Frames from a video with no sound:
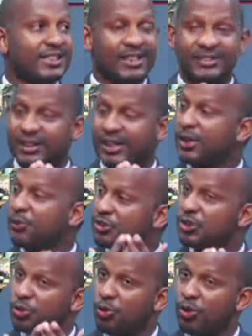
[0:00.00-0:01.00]
can we still
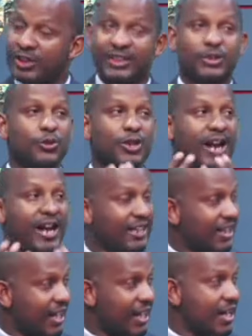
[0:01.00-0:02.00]
call it
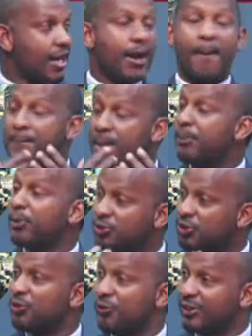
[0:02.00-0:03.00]
Uganda People's
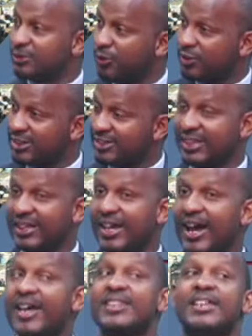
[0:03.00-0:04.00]
Defense Forces? Are
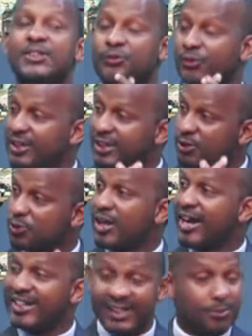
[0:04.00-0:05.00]
they defending
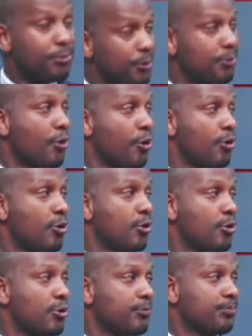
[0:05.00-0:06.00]
Ugandan people?
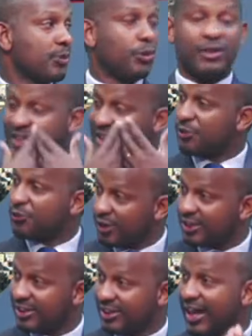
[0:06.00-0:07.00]
Or they are
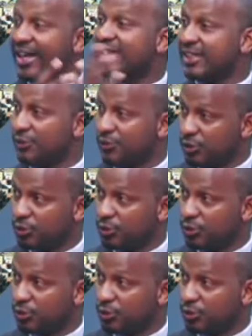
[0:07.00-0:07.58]
defending other individuals?